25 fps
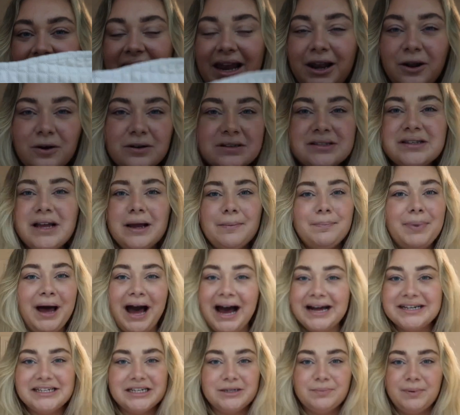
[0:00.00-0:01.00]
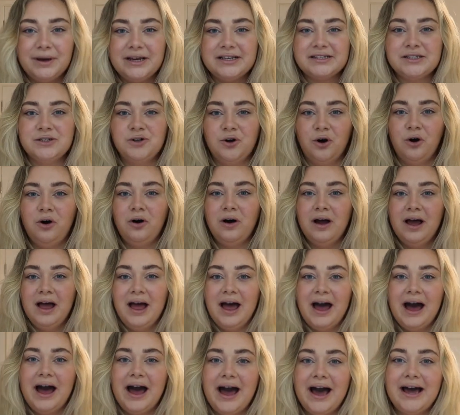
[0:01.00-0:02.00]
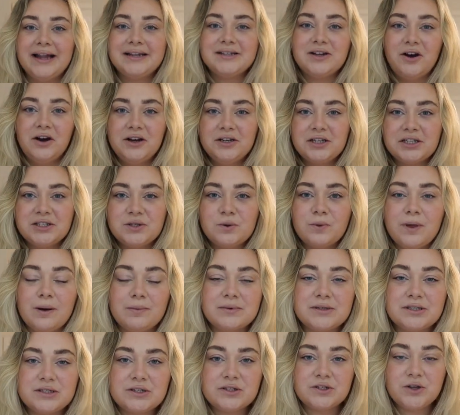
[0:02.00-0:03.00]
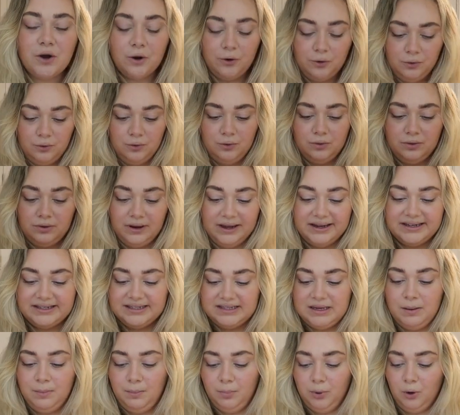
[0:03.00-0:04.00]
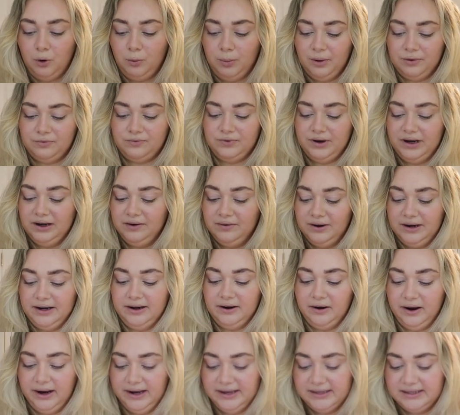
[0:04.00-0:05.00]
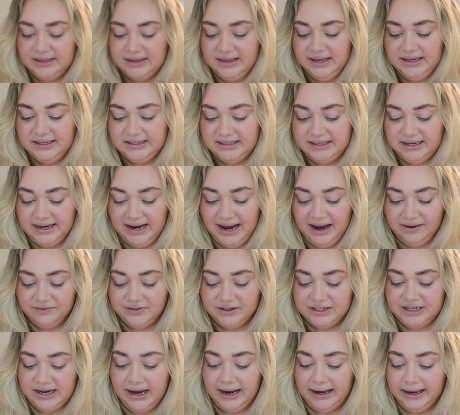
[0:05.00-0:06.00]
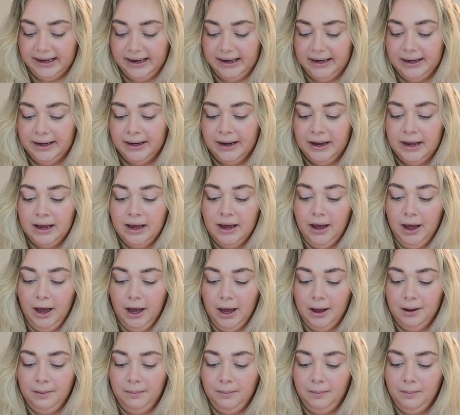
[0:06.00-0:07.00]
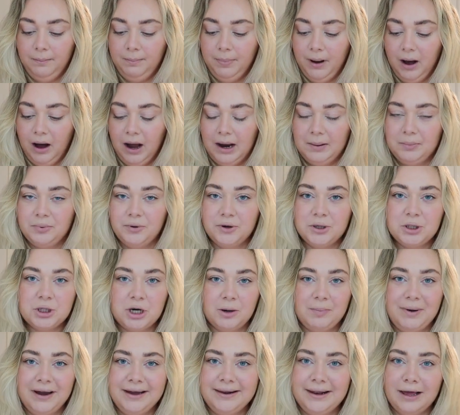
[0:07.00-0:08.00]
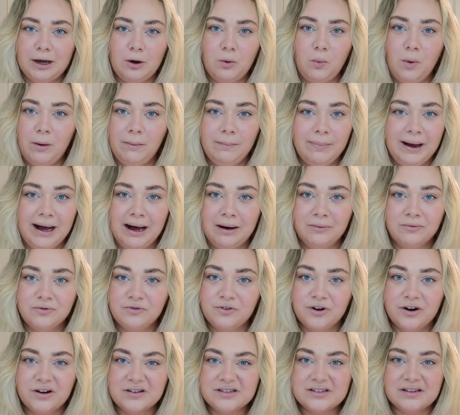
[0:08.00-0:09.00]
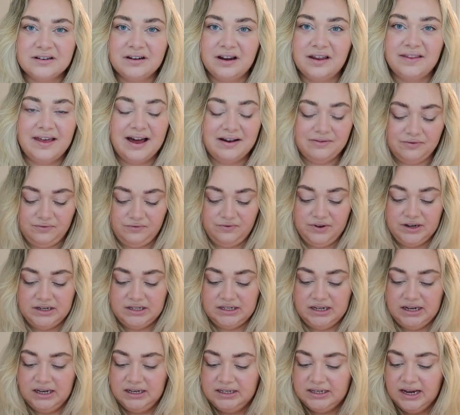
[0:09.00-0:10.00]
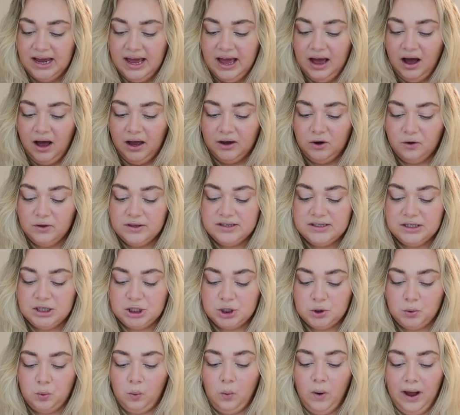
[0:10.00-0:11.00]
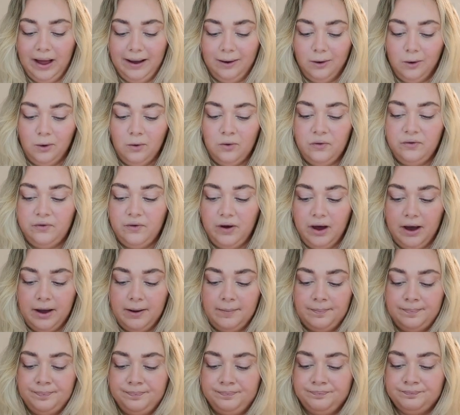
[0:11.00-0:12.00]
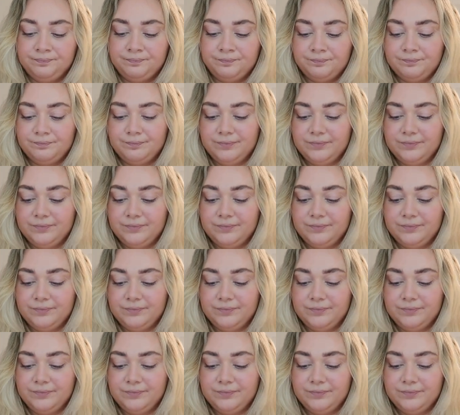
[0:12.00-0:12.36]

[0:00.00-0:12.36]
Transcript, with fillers: it looks like padded, but it's not. And I just thought that was so like simple, but really, really nice. This didn't have the tag in, um, but I'm pretty sure I paid like one pound for it or something like that from Vinted. I got this in a twelve, um,